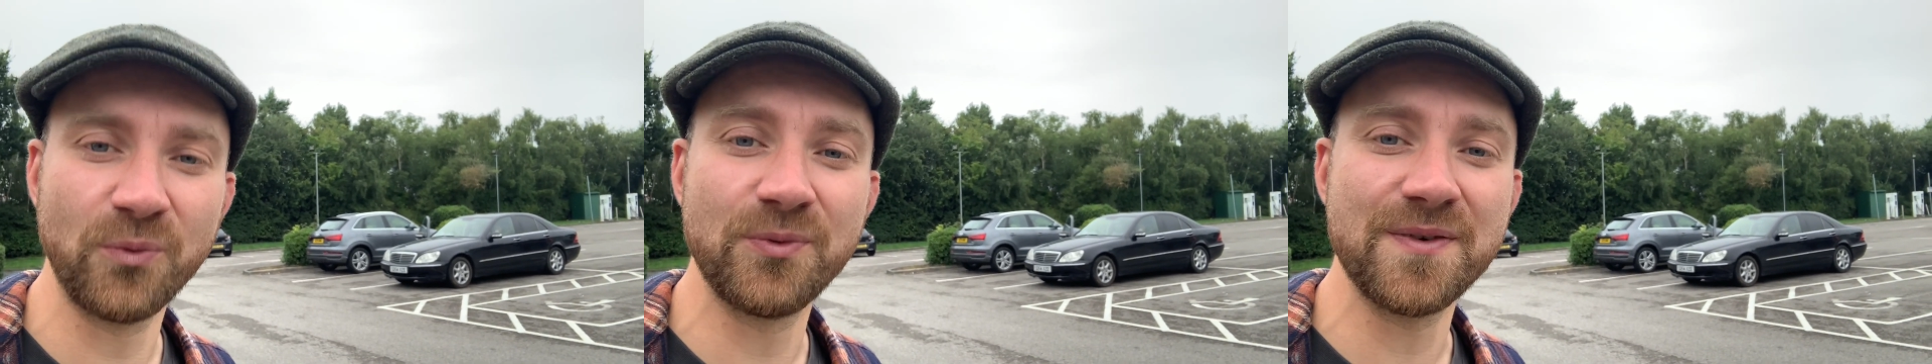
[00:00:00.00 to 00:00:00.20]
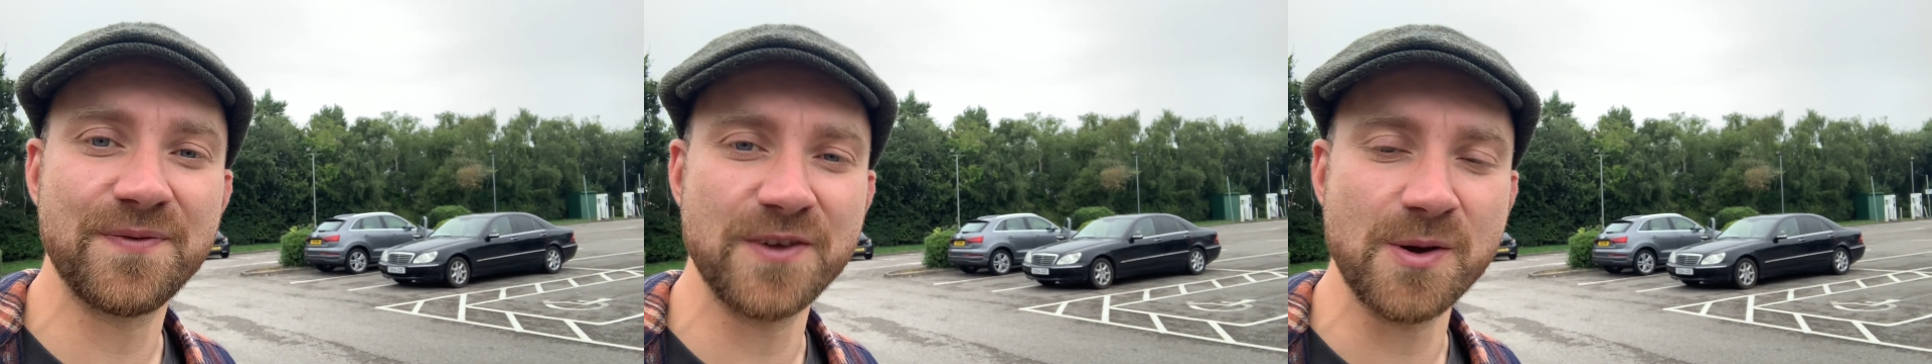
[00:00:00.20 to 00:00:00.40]

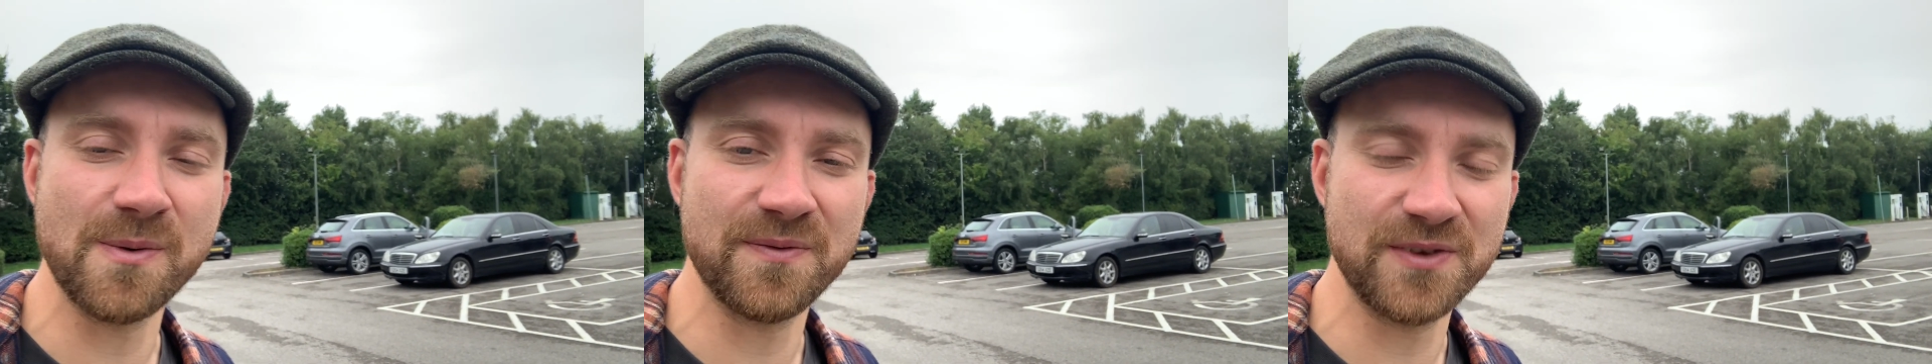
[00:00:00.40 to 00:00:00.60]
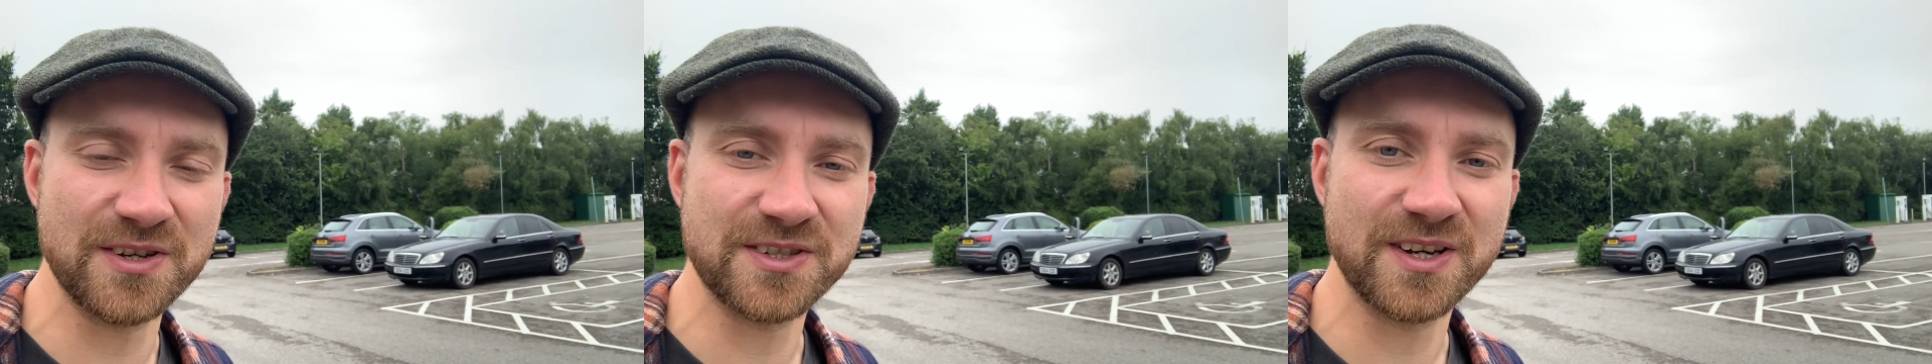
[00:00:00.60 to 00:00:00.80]
review
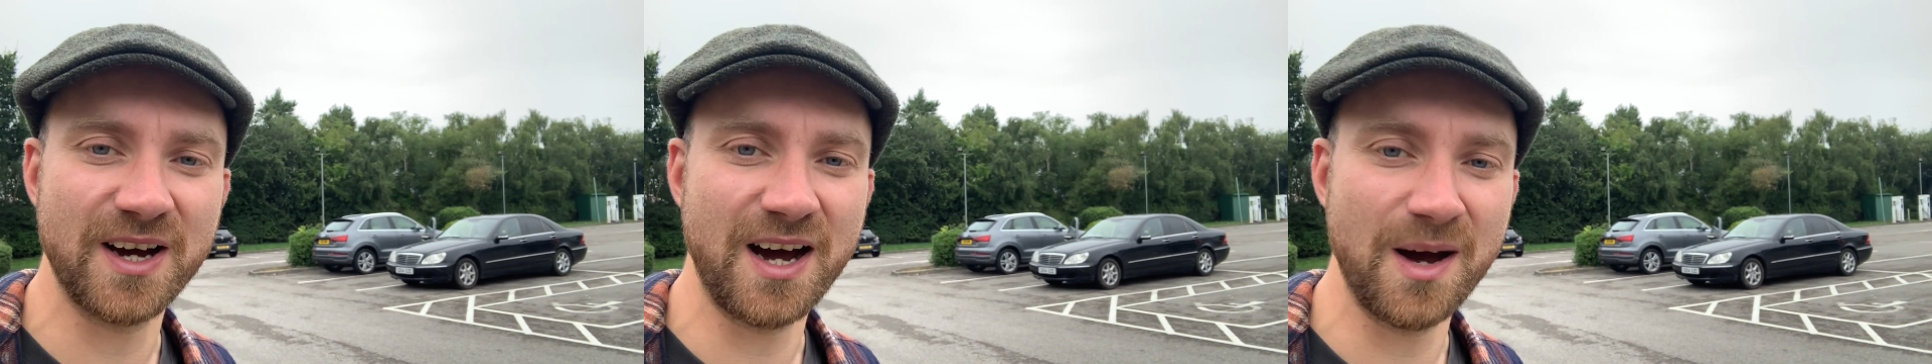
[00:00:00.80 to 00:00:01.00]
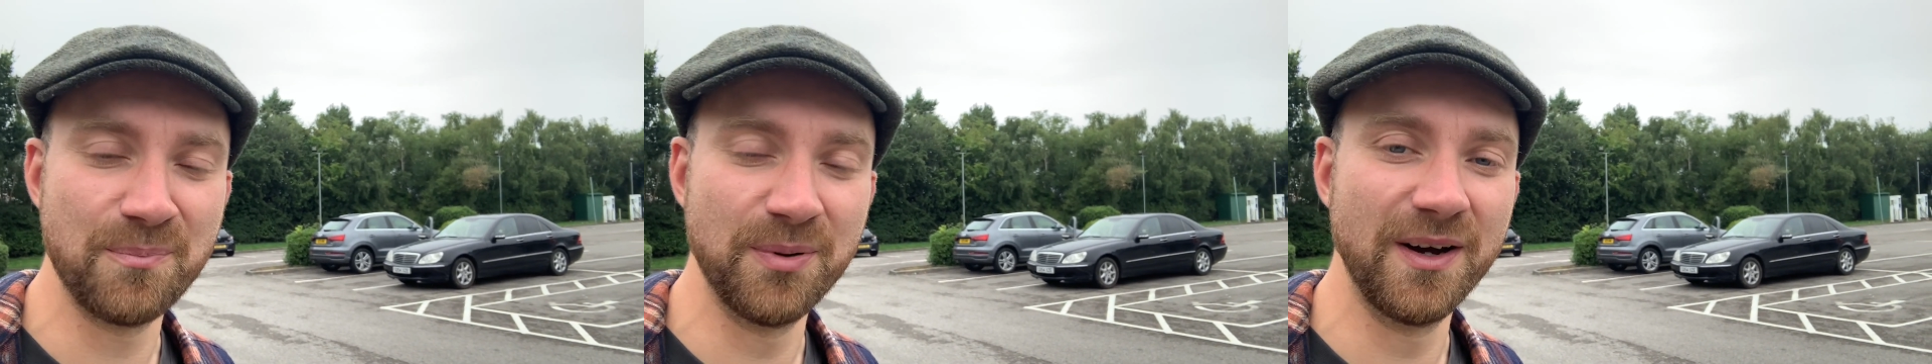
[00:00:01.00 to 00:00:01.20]
of this
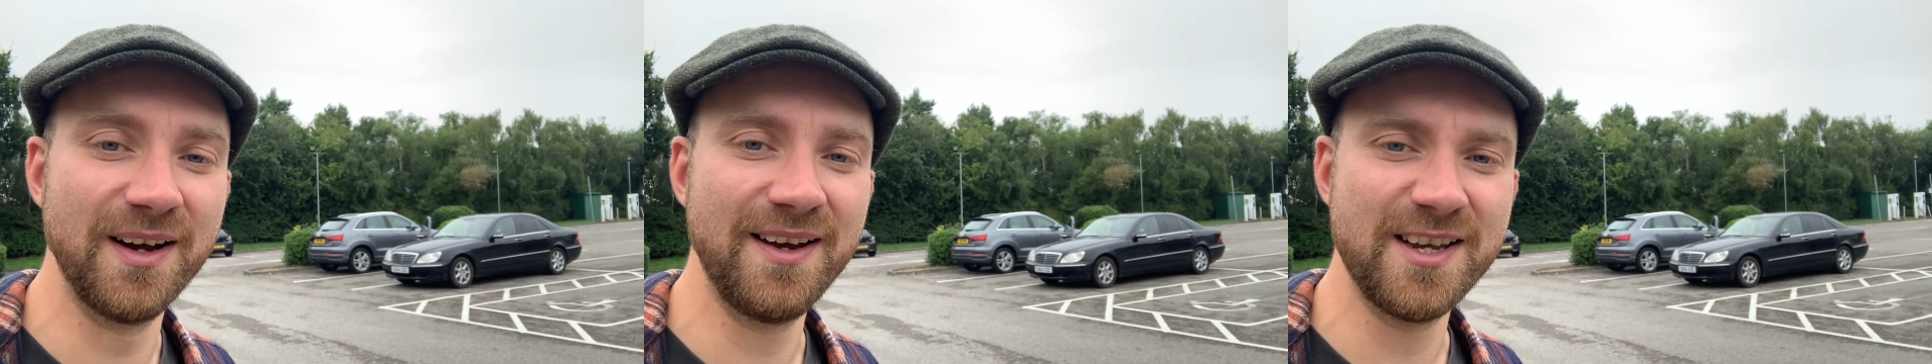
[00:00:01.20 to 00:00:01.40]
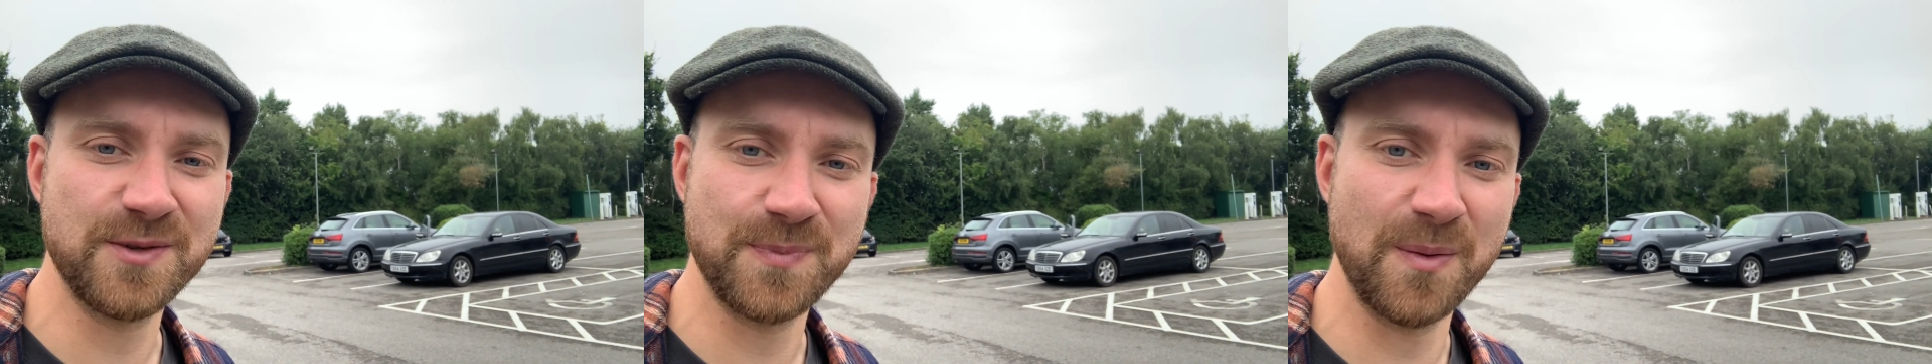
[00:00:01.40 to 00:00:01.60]
car,
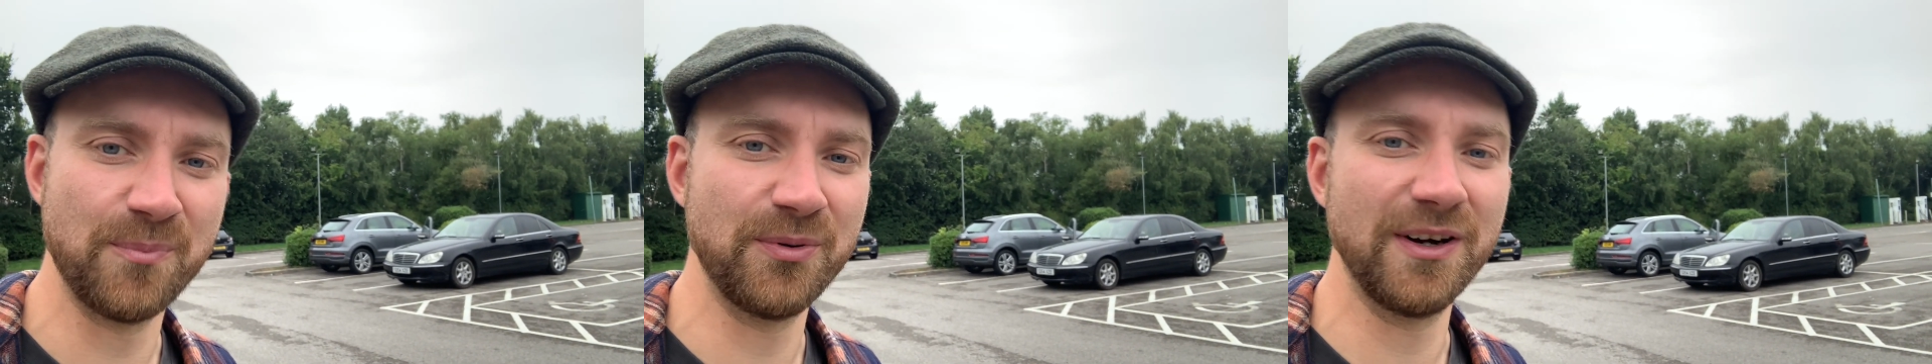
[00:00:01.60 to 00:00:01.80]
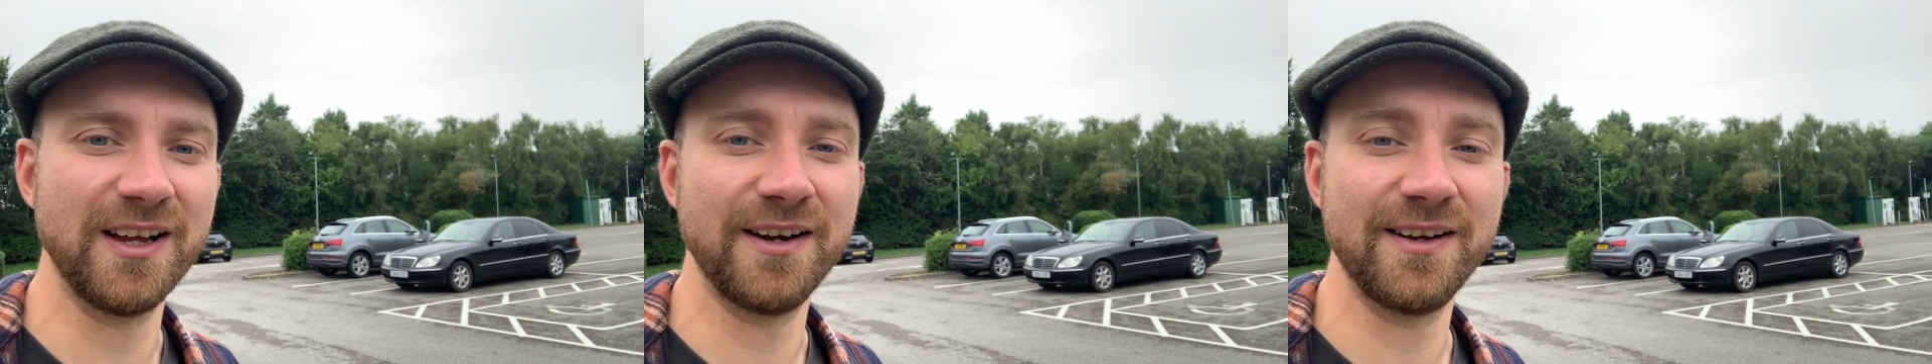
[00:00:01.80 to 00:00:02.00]
but it's been
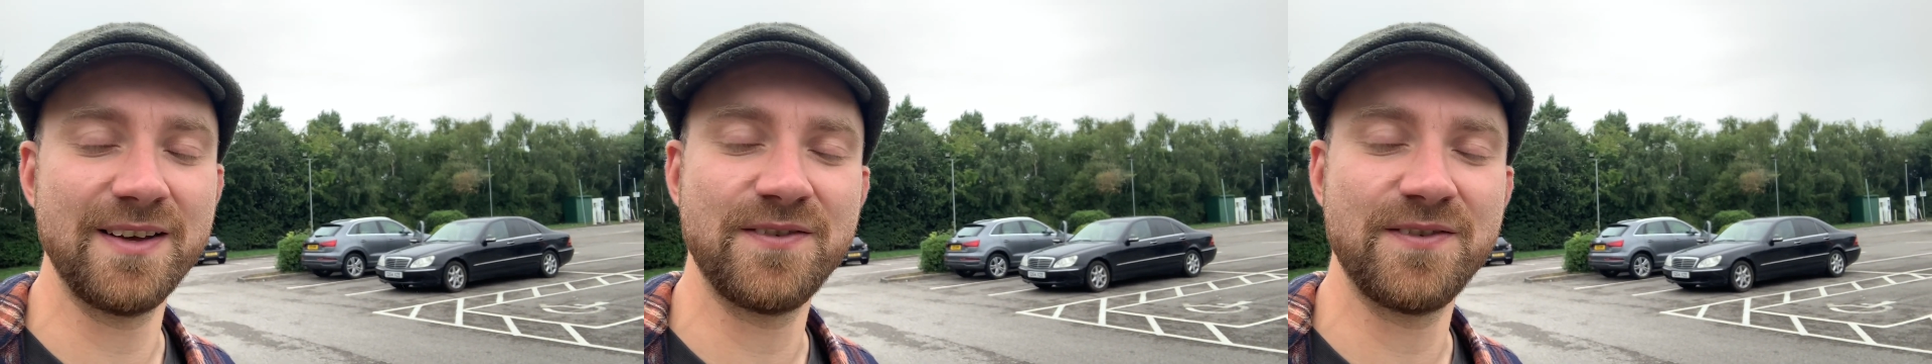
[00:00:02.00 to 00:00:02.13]
brilliant.